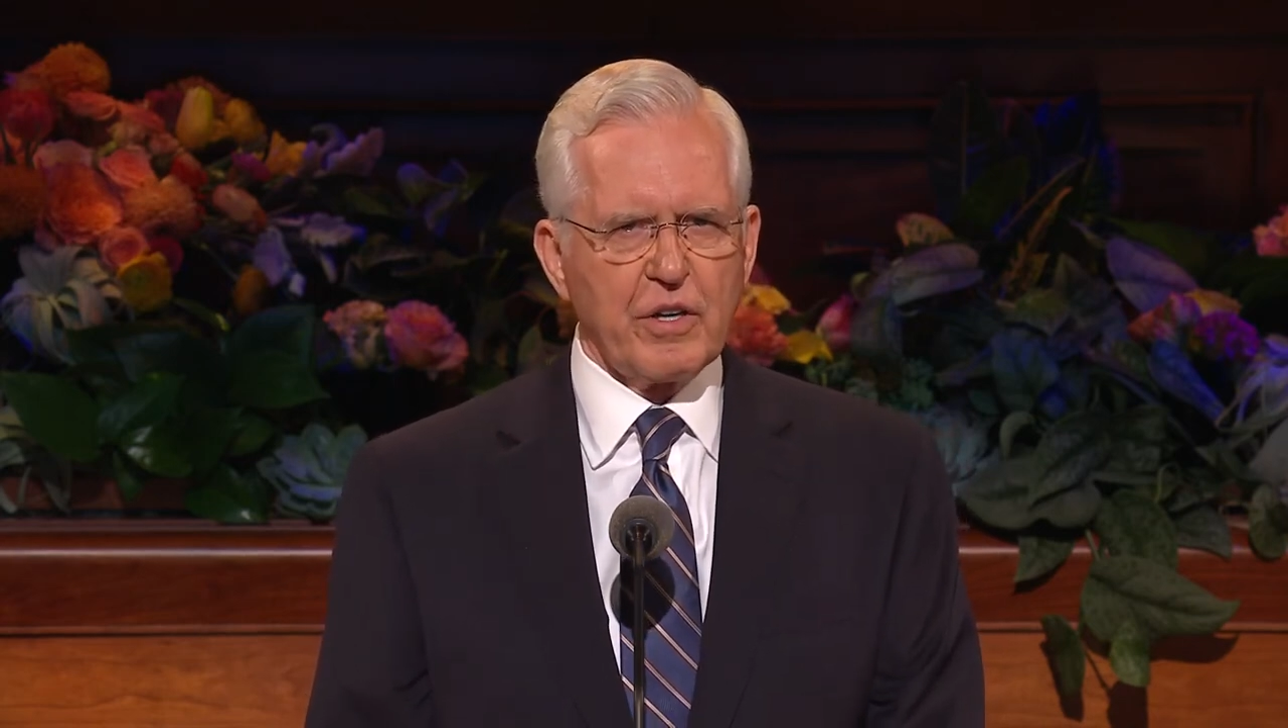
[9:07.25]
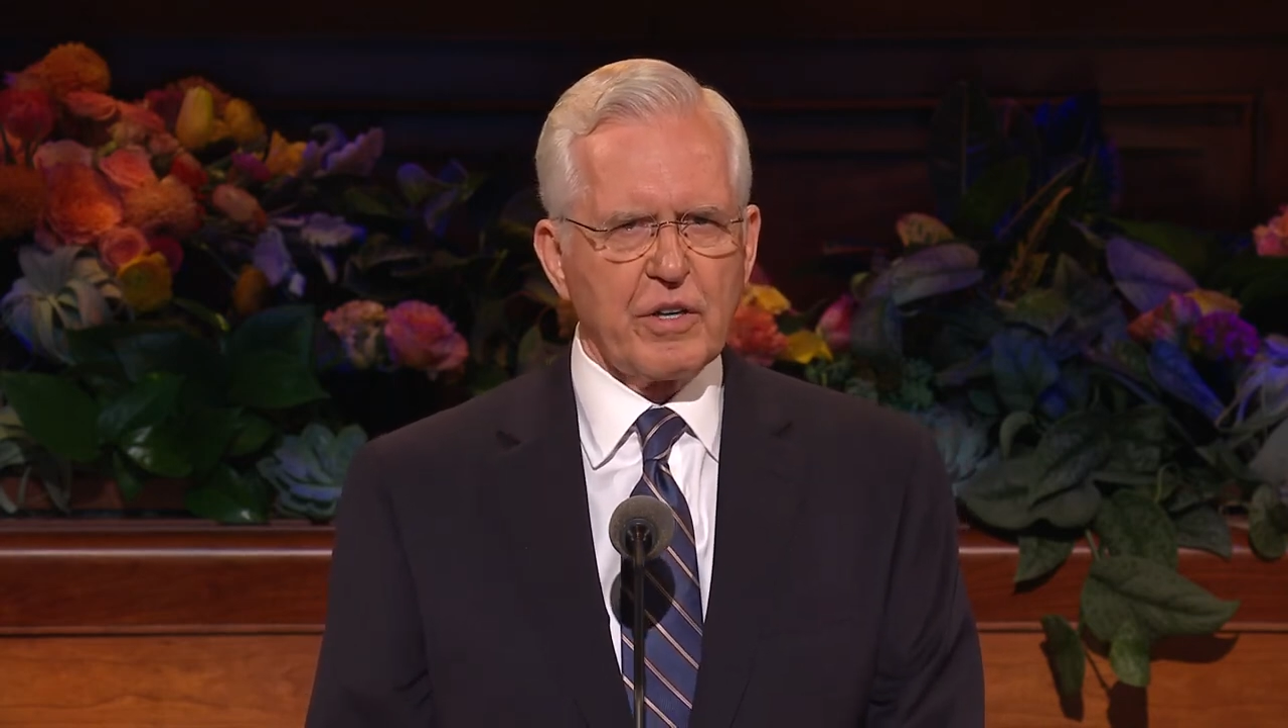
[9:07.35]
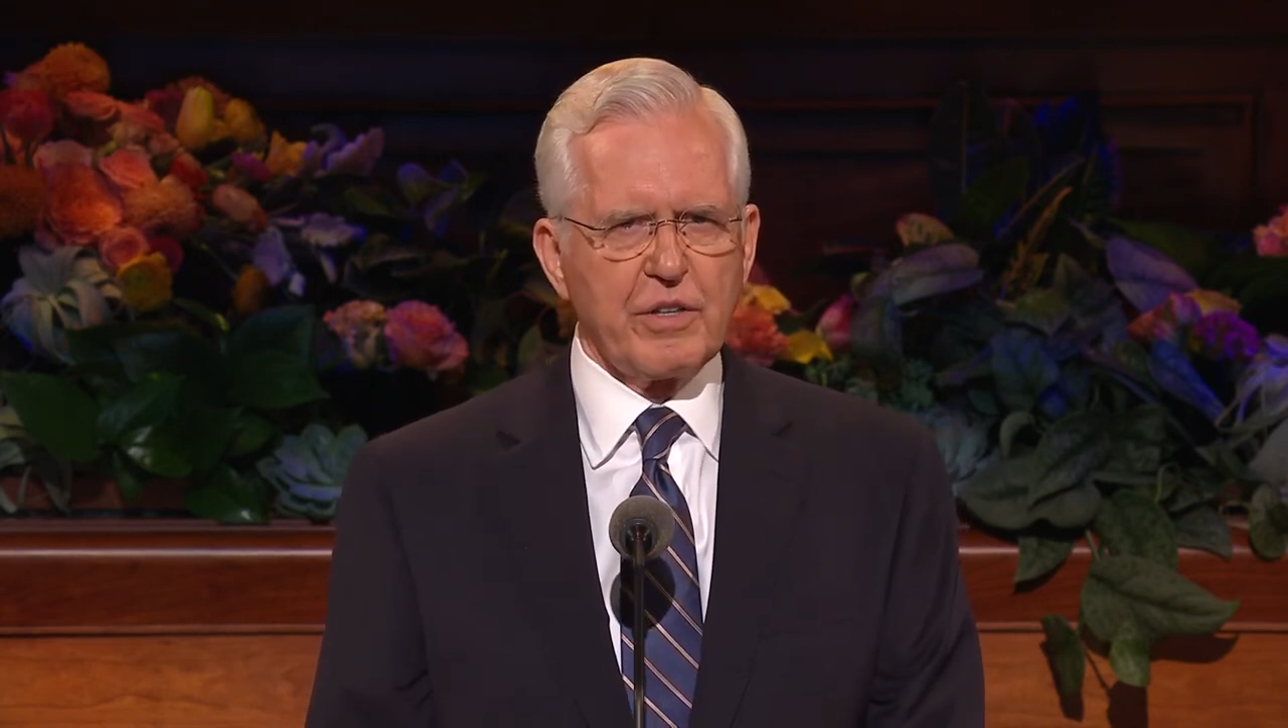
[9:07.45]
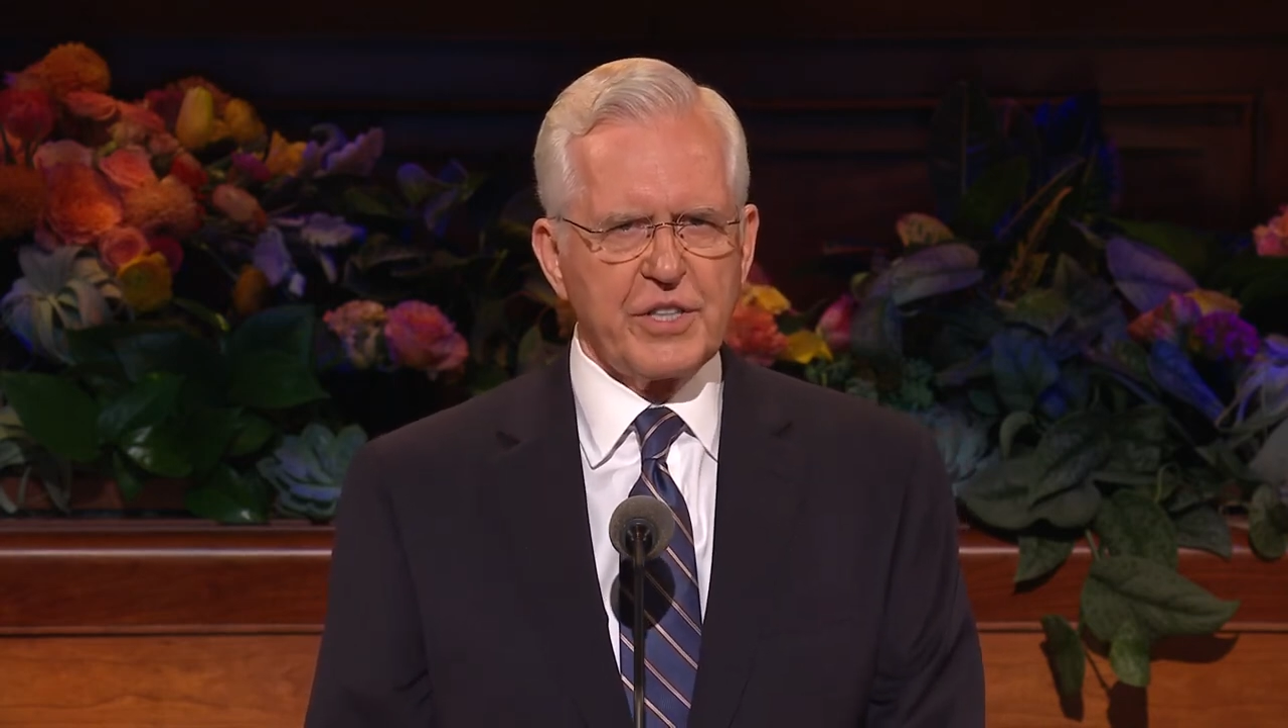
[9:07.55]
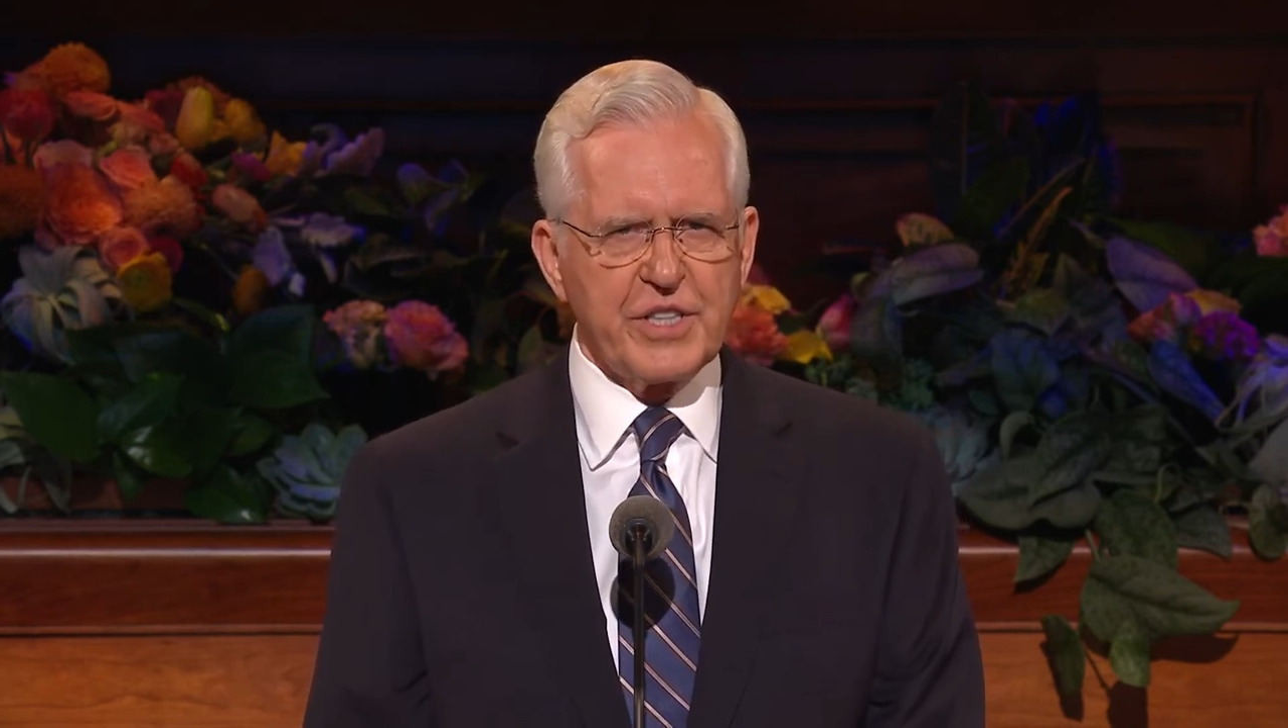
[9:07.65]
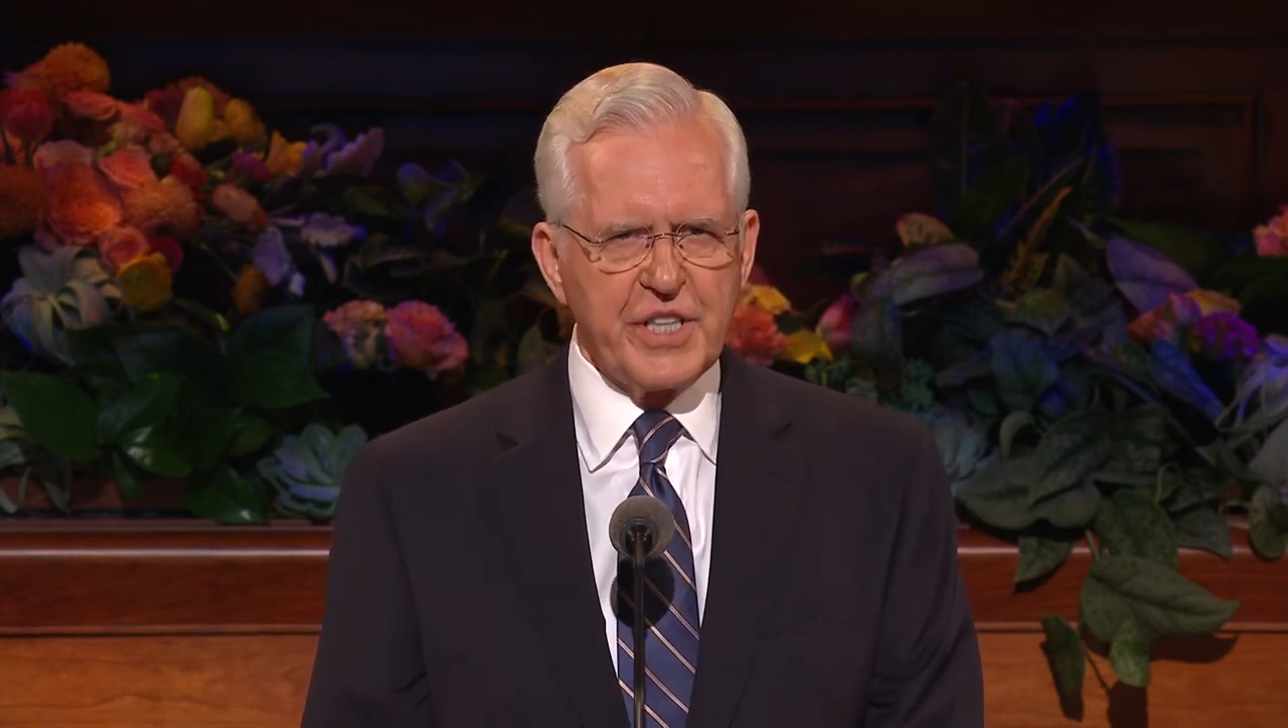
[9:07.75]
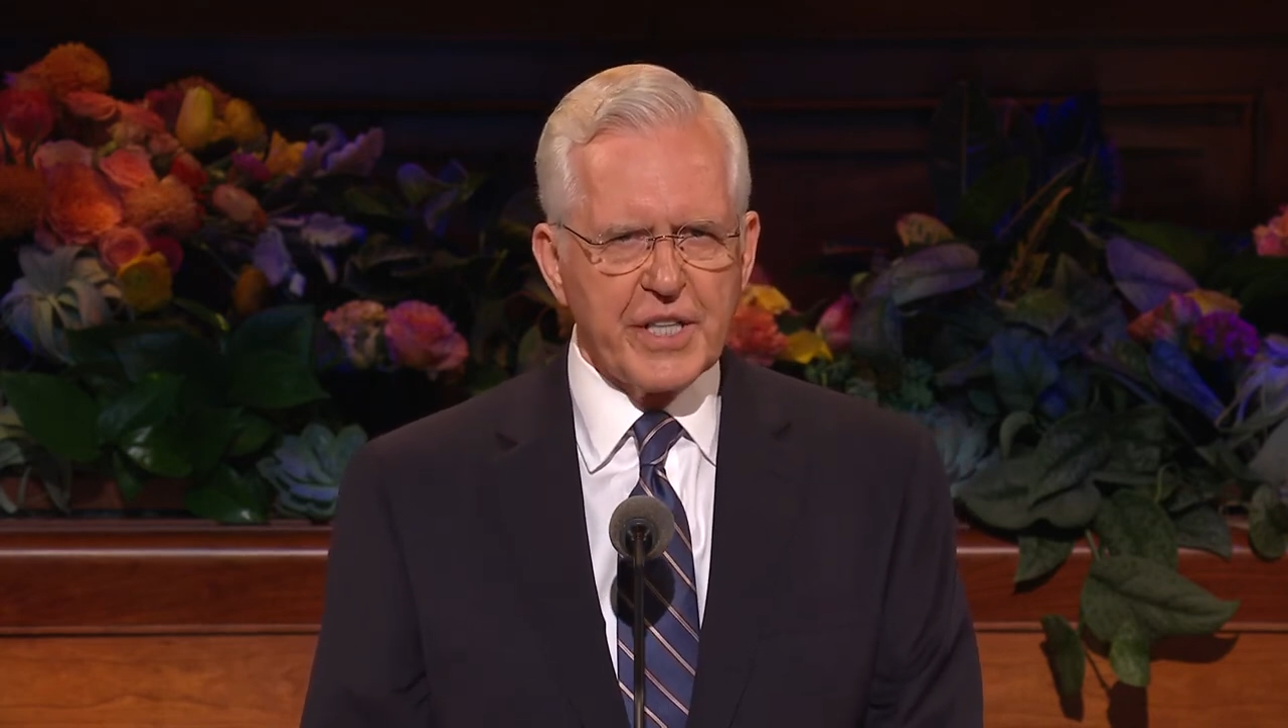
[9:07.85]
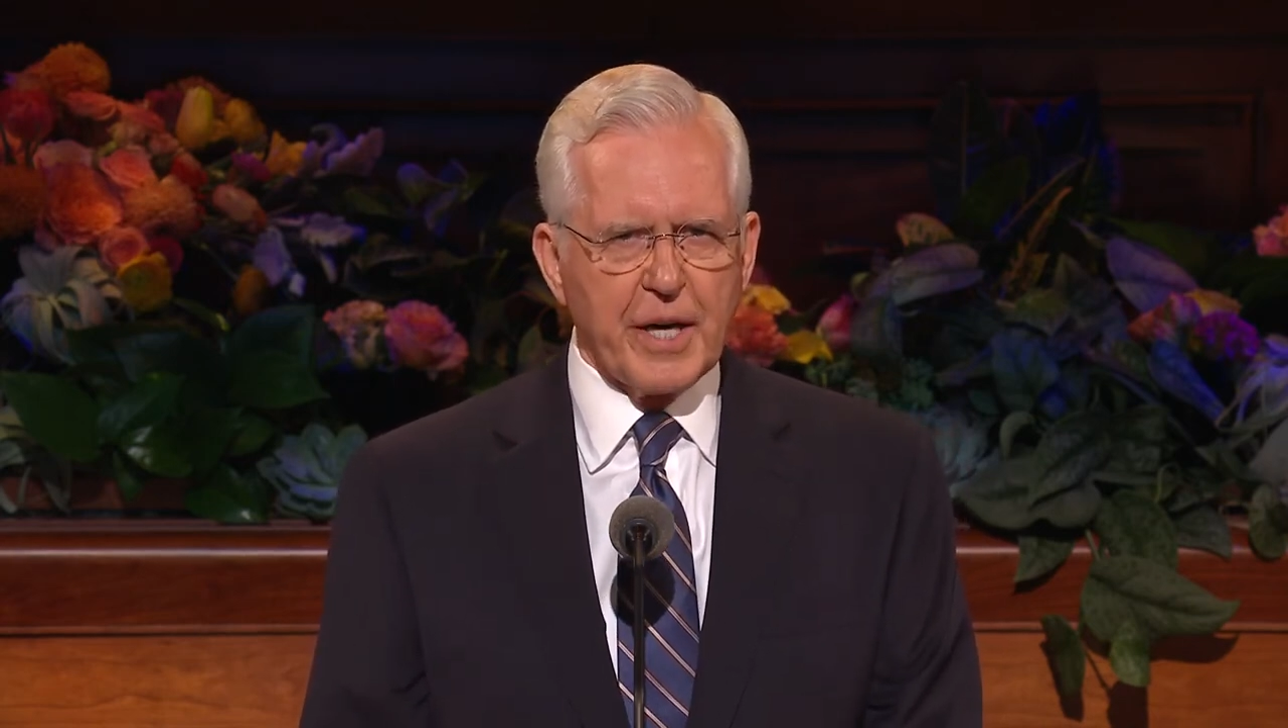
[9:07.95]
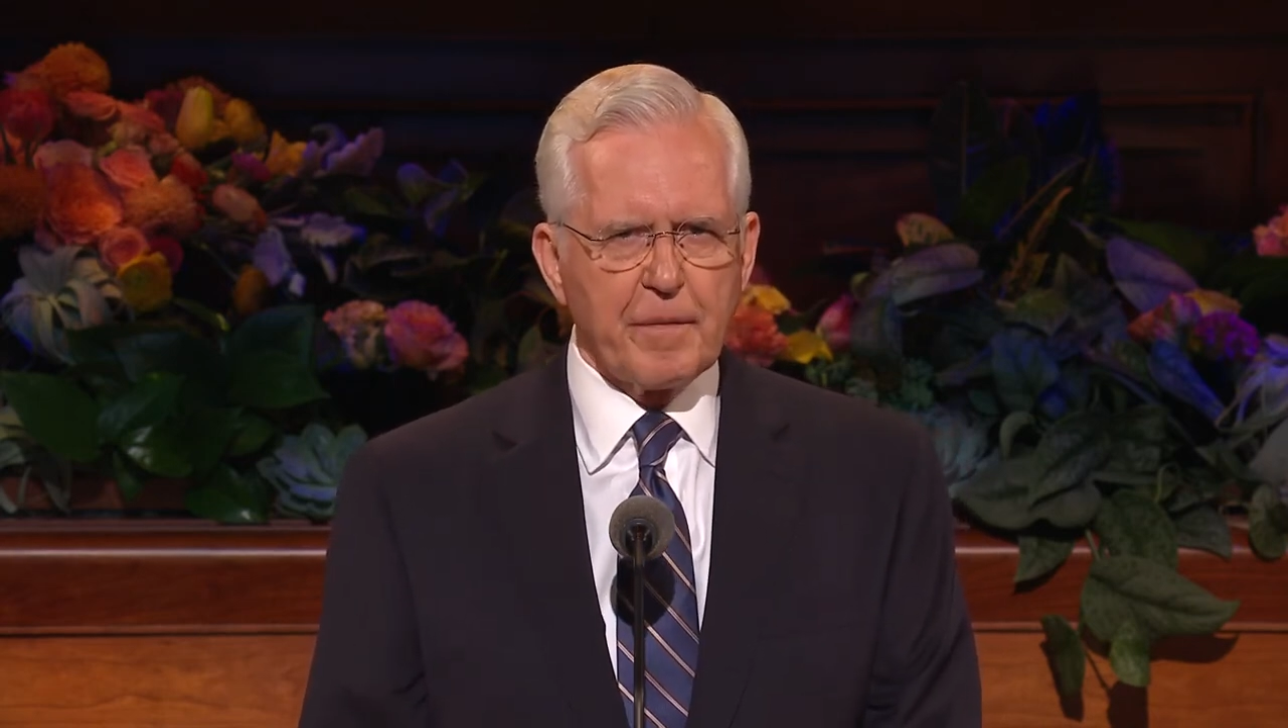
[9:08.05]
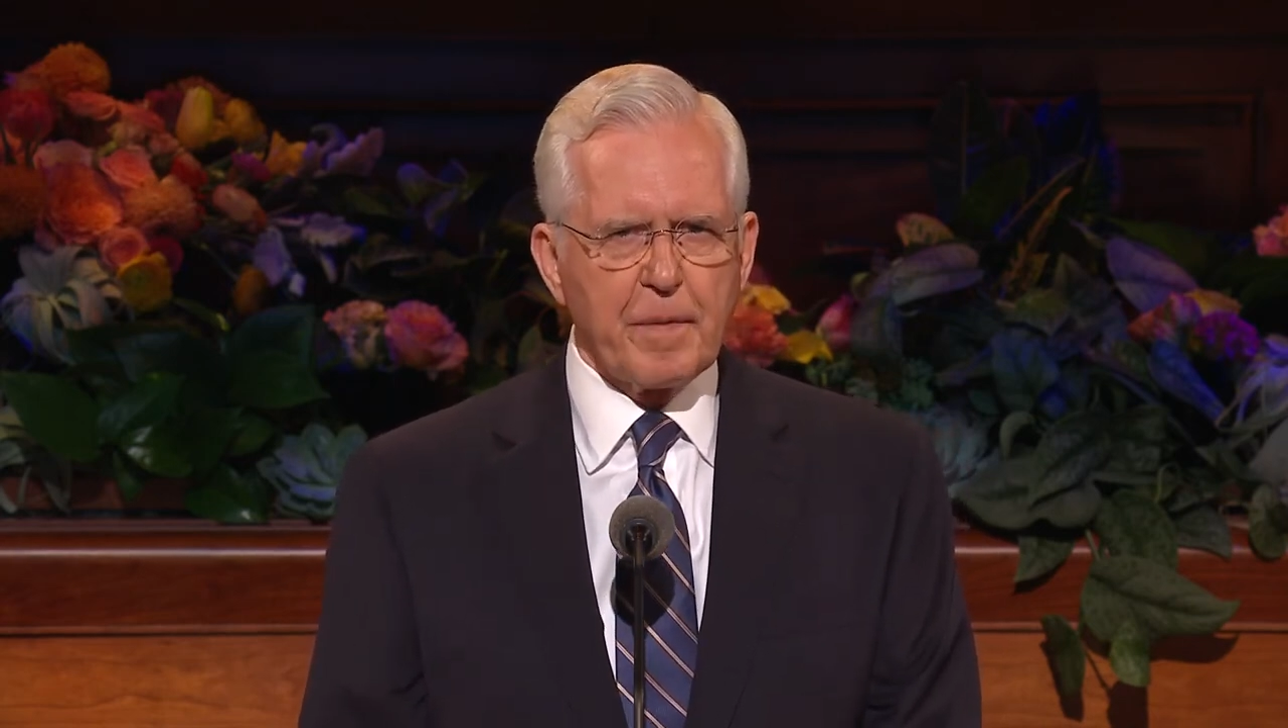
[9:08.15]

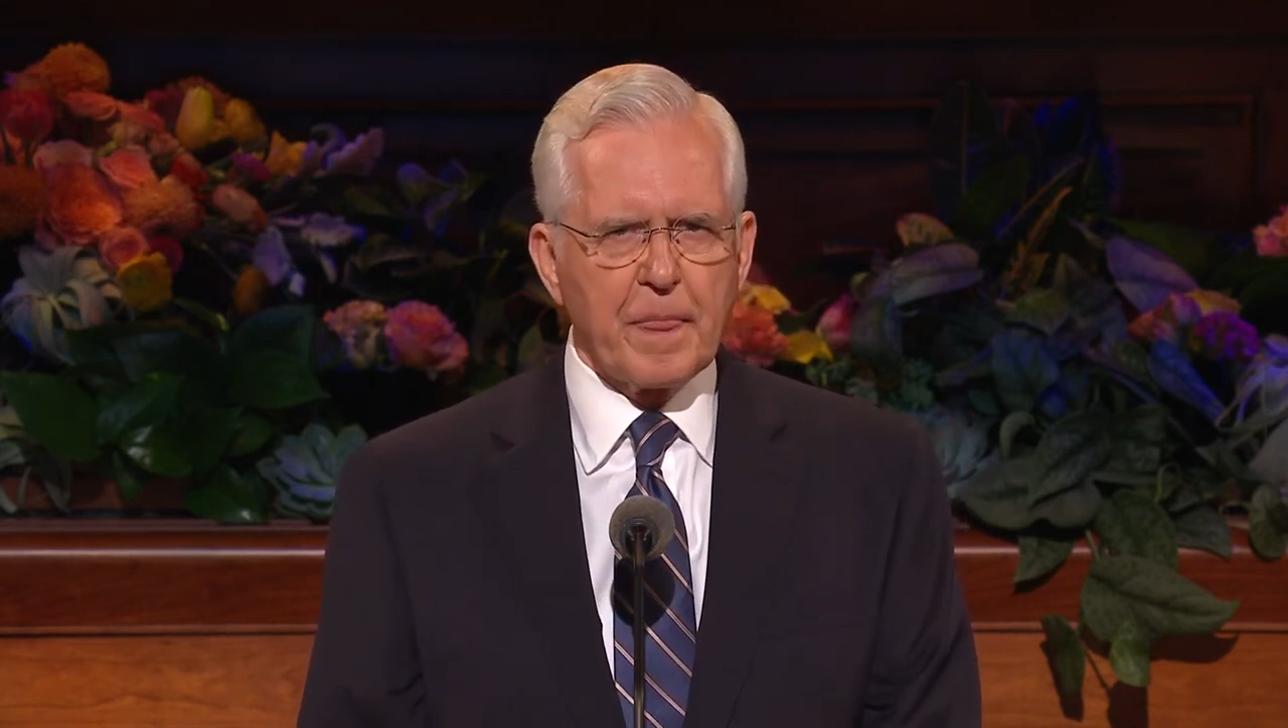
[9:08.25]
Christina.